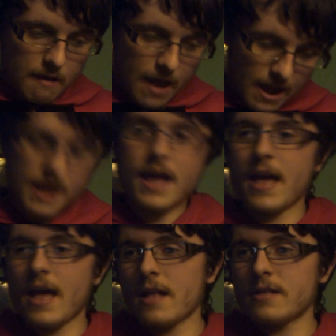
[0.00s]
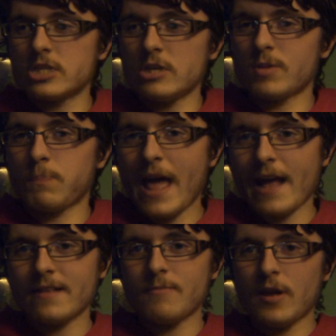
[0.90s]
And she was
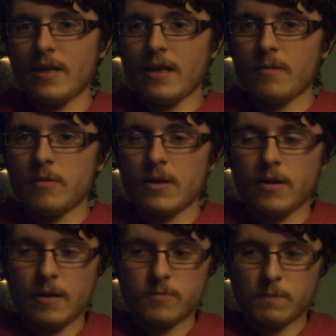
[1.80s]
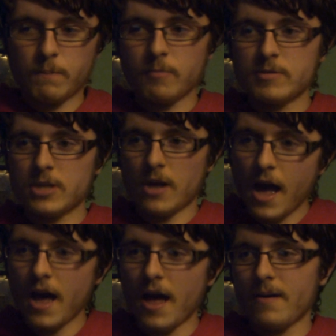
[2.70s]
planning him to bump into
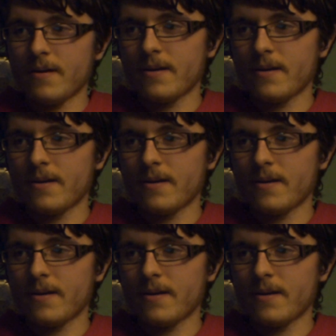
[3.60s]
her.